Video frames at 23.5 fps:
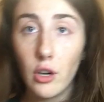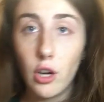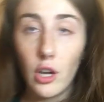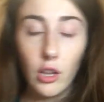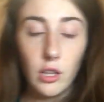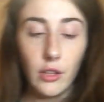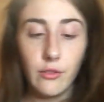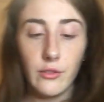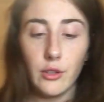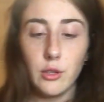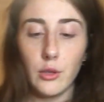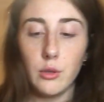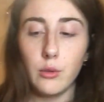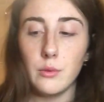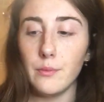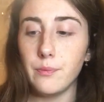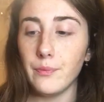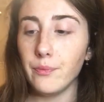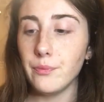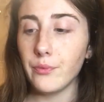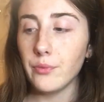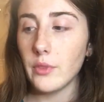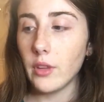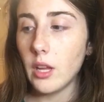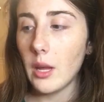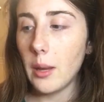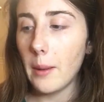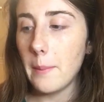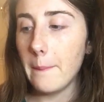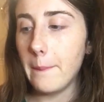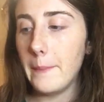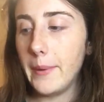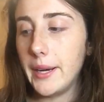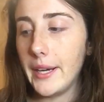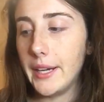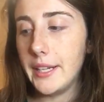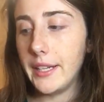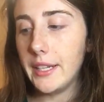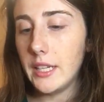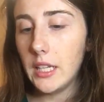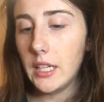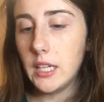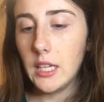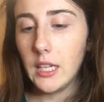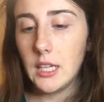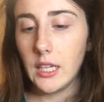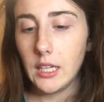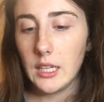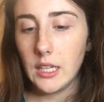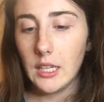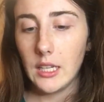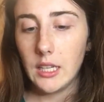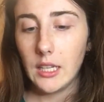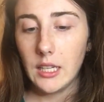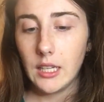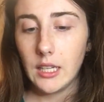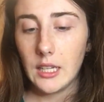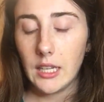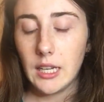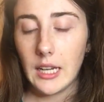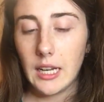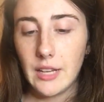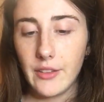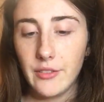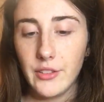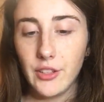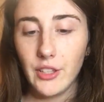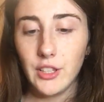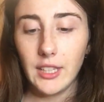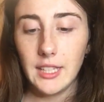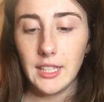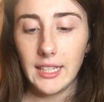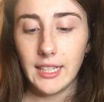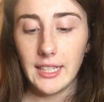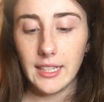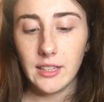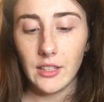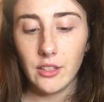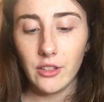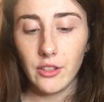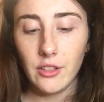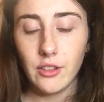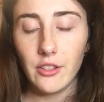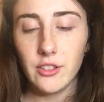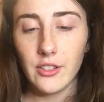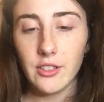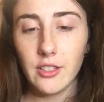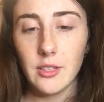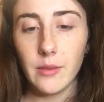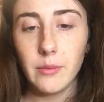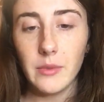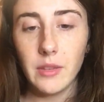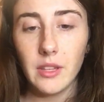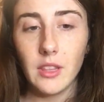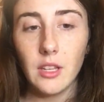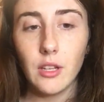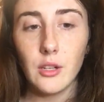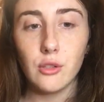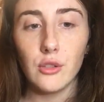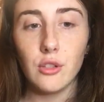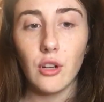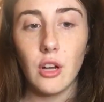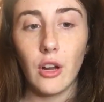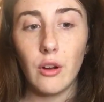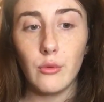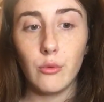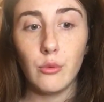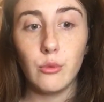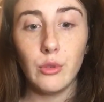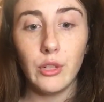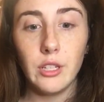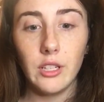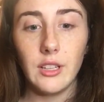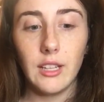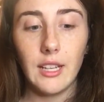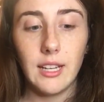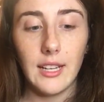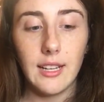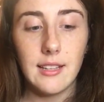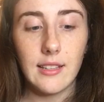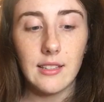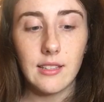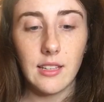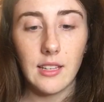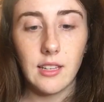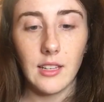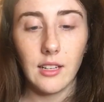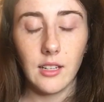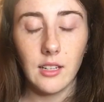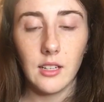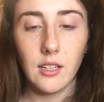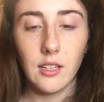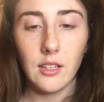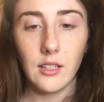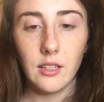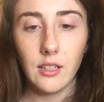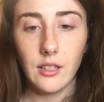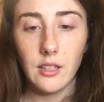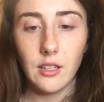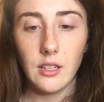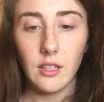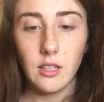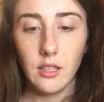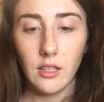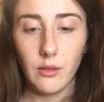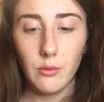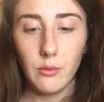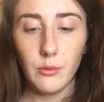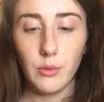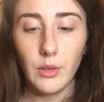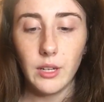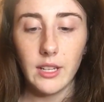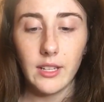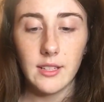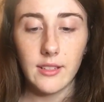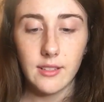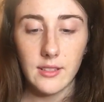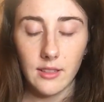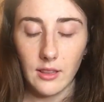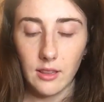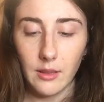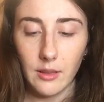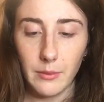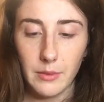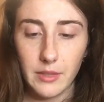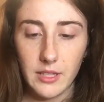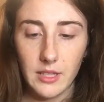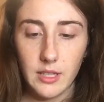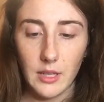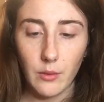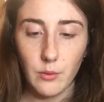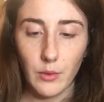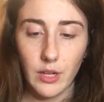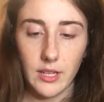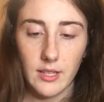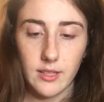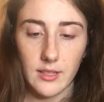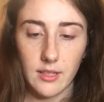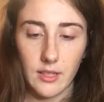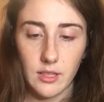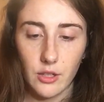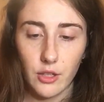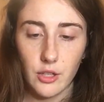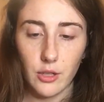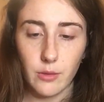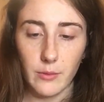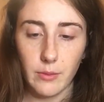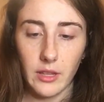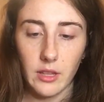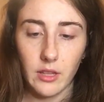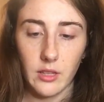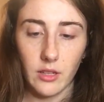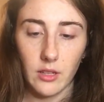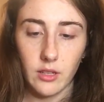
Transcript: all of you, but I feel like there's something that you're not realizing. What is, let me see, what is this? Show me